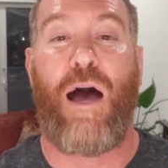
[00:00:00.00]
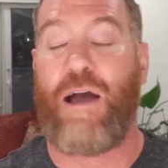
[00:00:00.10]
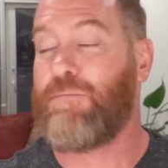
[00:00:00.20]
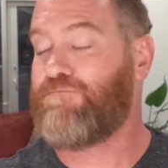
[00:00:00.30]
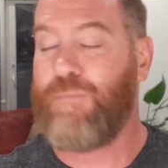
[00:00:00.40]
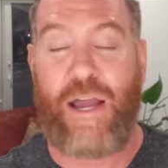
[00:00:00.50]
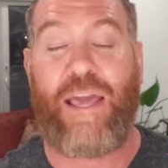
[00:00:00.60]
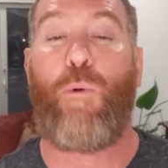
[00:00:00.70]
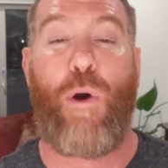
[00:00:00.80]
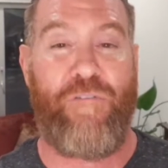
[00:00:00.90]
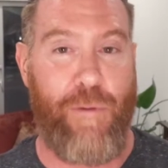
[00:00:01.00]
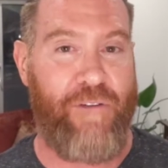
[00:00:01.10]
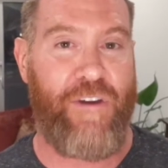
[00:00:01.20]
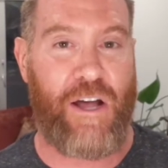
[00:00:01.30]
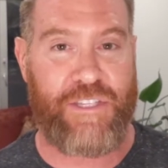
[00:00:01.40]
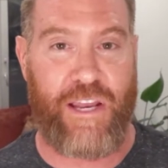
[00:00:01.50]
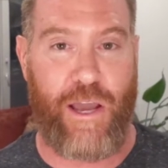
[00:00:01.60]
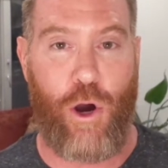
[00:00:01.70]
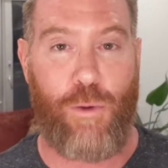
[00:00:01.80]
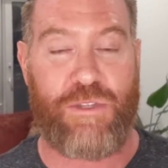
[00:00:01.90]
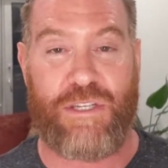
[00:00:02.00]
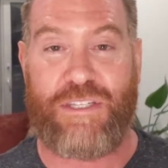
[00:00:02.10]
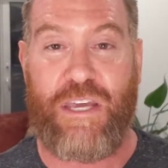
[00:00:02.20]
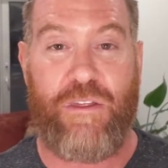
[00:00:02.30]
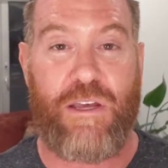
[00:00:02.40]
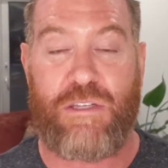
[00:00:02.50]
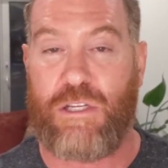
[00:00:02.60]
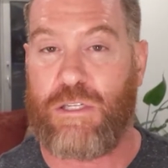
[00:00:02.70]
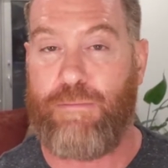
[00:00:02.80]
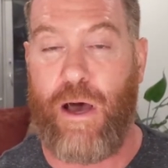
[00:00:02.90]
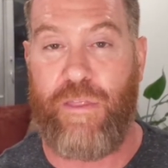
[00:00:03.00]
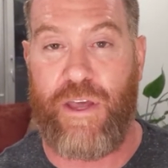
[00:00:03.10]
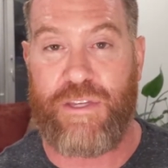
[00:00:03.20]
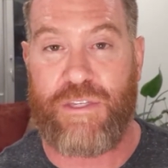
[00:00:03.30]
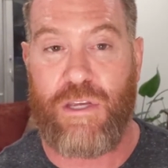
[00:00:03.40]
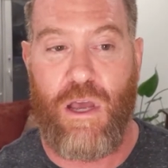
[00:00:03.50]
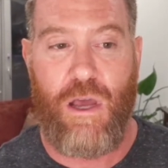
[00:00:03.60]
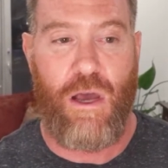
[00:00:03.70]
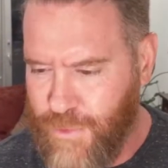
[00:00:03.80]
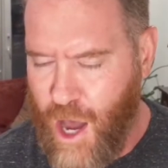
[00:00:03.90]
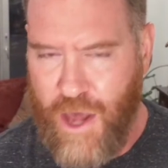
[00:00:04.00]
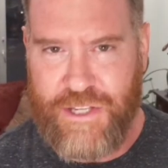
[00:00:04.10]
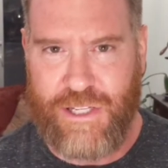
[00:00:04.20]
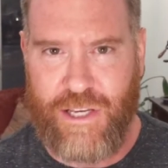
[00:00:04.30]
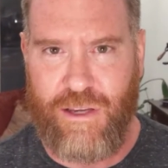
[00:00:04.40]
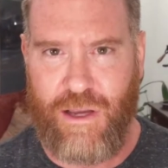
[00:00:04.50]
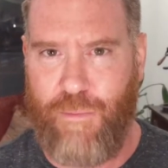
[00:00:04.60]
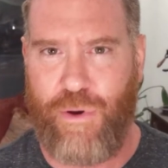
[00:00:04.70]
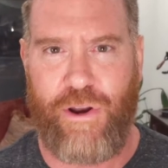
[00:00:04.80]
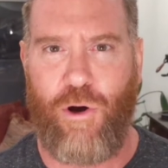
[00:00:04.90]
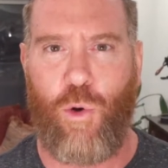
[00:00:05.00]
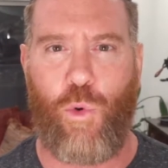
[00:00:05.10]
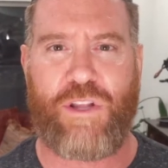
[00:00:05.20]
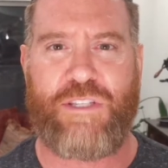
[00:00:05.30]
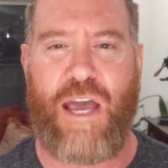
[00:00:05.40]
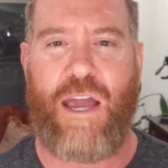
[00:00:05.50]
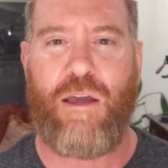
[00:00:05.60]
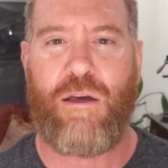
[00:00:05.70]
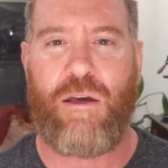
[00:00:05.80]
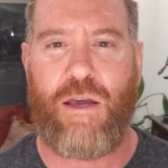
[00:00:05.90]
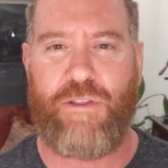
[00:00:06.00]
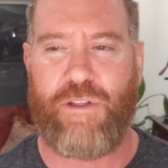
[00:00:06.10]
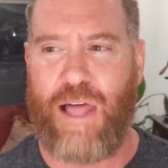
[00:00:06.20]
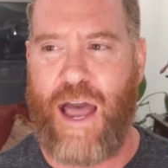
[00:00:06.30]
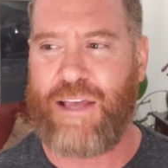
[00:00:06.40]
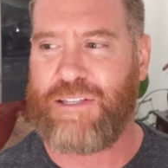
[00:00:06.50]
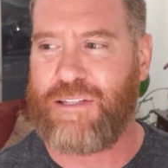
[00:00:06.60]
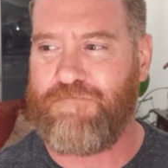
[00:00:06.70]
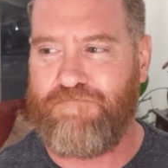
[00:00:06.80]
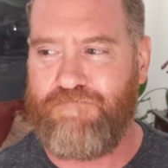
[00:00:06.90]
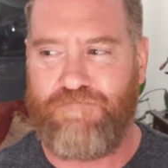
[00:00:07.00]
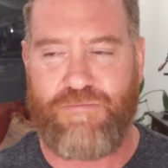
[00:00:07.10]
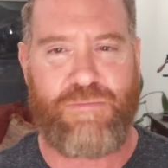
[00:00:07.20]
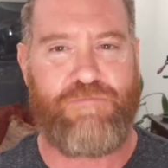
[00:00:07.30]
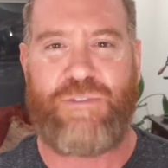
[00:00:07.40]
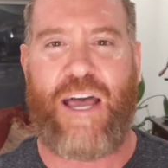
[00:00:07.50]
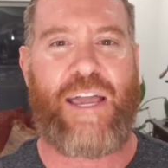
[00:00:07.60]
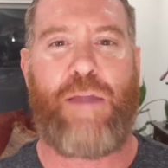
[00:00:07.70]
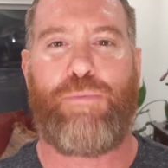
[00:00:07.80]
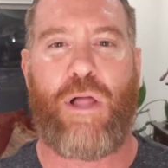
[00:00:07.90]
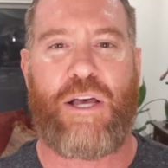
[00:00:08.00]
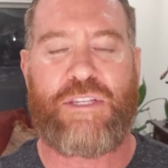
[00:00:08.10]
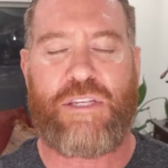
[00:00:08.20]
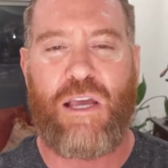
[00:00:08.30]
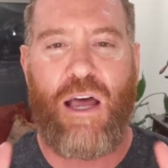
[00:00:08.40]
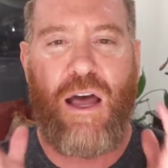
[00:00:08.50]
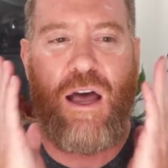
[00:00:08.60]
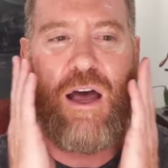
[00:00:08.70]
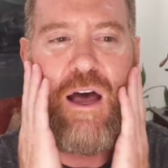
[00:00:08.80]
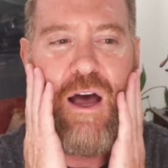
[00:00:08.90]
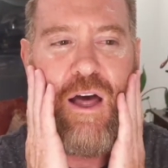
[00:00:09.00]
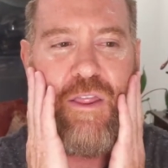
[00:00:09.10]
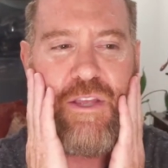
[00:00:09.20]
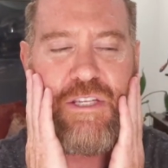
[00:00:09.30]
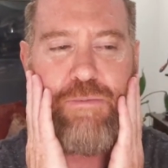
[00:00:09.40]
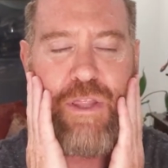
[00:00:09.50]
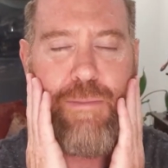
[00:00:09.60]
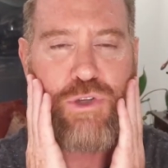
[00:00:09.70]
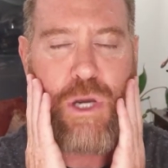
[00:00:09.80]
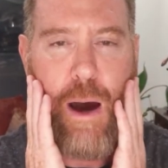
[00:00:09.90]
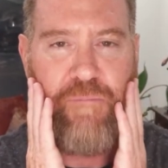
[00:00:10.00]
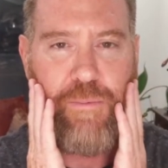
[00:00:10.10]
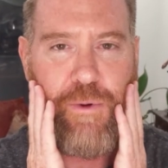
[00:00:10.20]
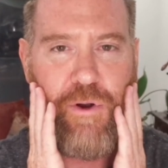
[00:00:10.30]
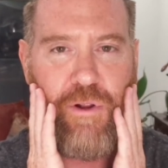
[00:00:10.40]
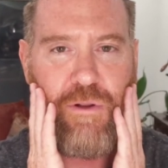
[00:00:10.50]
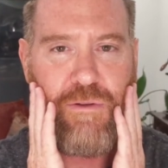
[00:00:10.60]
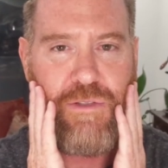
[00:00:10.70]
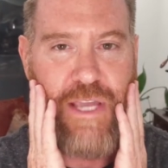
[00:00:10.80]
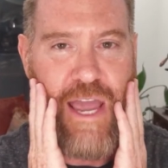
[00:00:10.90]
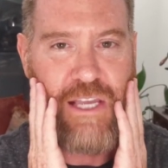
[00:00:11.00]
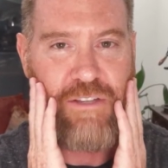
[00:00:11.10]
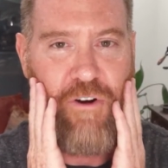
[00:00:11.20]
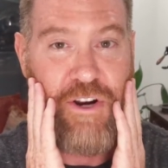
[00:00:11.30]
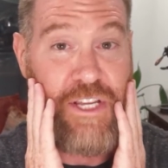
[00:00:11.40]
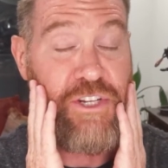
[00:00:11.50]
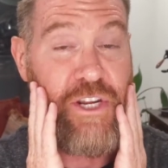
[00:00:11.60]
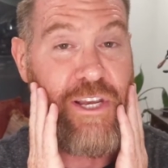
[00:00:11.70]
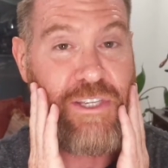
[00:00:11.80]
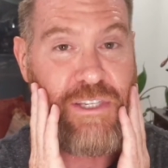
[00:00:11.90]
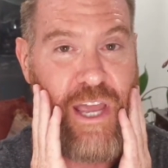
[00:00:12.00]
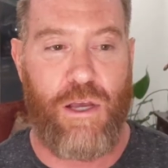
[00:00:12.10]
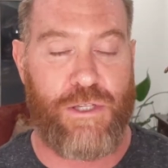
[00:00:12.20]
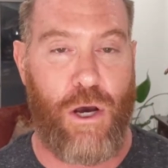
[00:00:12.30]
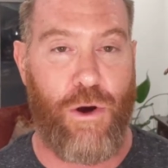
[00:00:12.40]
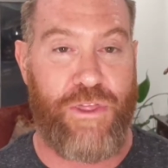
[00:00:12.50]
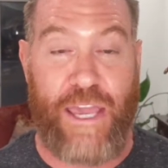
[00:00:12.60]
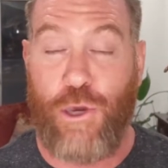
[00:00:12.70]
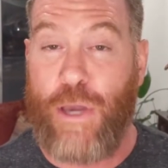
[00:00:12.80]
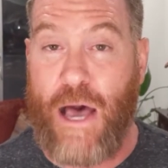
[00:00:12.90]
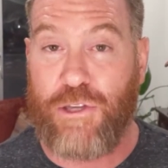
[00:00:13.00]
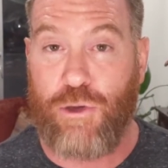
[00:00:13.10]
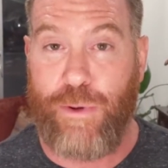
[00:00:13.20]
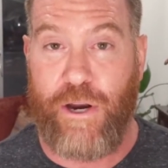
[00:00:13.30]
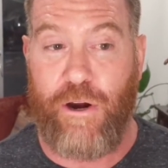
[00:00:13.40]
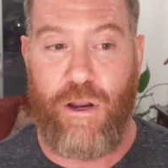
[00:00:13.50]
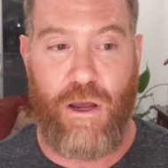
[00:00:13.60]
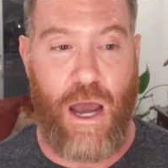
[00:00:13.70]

I, I cannot wait for my fiance to get home to see this, to smell this. Honestly, I put in a whole work day. In the last decade plus, this has been the most comfortable day as far as itchiness. So thank you, CastleBeard.